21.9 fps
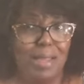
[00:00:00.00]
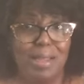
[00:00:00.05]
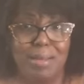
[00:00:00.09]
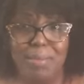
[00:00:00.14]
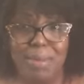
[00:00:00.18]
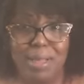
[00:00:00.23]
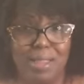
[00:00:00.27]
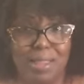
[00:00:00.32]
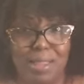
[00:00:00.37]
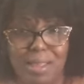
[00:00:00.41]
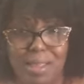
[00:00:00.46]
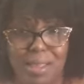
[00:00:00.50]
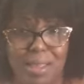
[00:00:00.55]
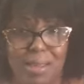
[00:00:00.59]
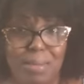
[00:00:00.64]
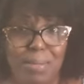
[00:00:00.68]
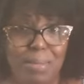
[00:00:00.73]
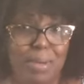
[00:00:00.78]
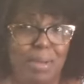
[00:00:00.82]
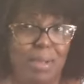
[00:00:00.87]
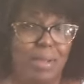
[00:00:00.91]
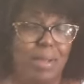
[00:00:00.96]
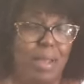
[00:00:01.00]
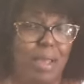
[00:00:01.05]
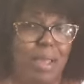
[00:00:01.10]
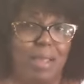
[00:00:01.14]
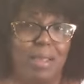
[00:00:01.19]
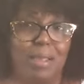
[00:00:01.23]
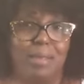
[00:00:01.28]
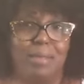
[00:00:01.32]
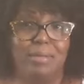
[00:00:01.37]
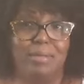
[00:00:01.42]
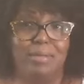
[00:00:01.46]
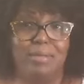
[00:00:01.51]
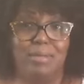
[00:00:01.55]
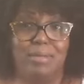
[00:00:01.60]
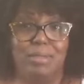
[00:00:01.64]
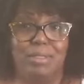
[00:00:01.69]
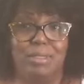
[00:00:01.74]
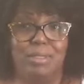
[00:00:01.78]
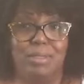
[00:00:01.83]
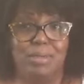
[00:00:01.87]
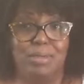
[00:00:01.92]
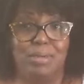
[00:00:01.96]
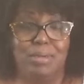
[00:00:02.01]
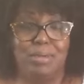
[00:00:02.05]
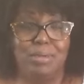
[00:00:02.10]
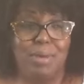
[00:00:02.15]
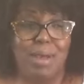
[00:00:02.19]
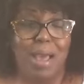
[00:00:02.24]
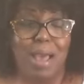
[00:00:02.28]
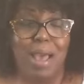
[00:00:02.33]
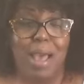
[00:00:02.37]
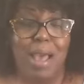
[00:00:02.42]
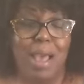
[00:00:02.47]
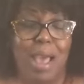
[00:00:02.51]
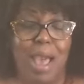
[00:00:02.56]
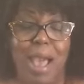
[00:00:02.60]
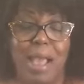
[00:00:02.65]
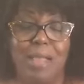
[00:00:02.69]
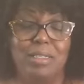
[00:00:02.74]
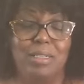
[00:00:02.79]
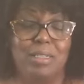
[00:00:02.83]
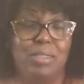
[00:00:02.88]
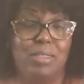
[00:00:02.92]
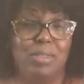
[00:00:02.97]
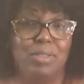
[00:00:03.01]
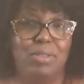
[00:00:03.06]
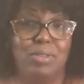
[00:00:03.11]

ain't my thing. But like, you know, I, I just